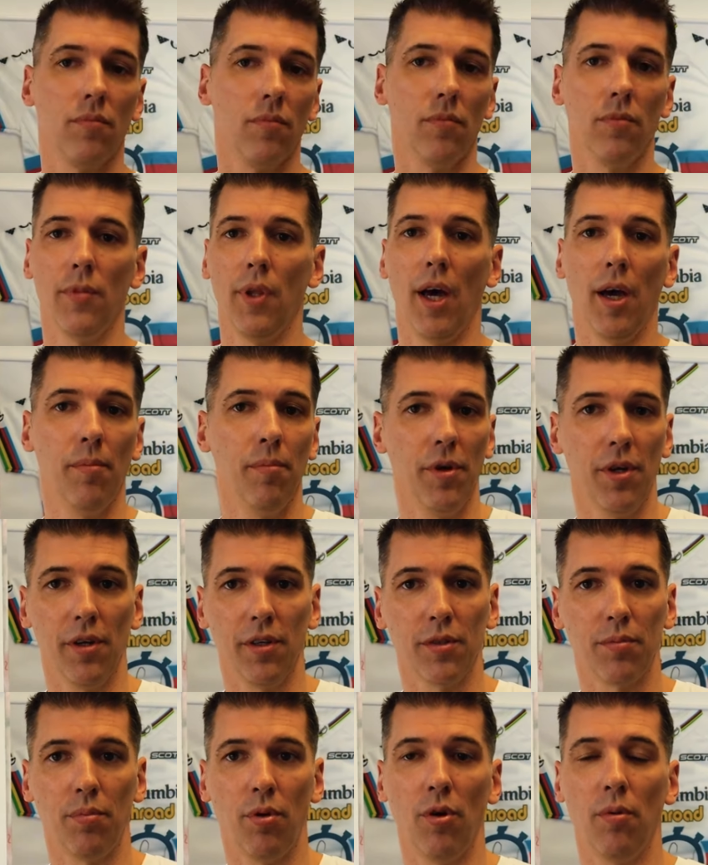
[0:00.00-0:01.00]
9
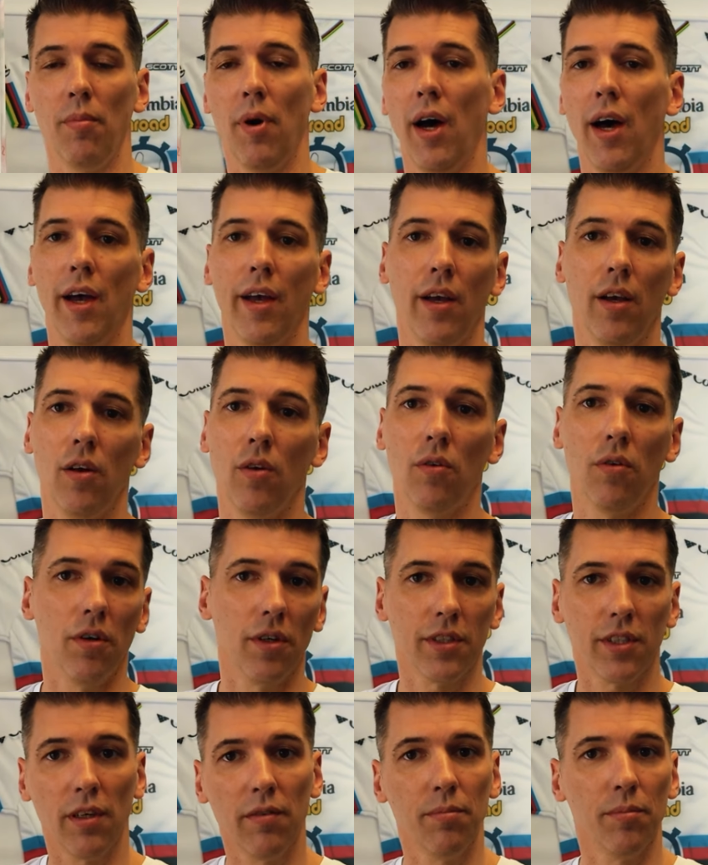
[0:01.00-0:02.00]
minutes per mile
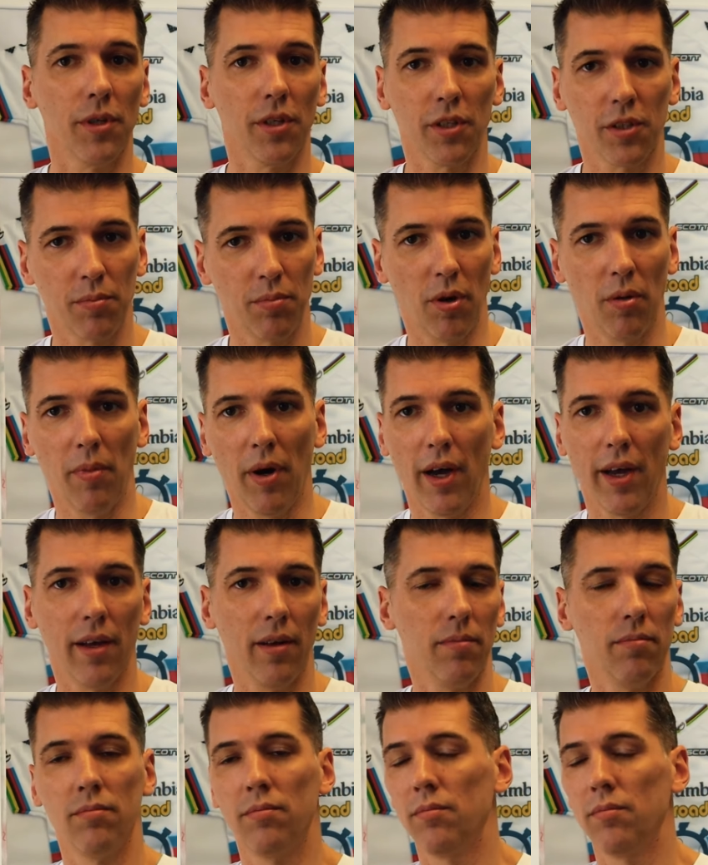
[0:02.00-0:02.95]
or 7 minutes per mile?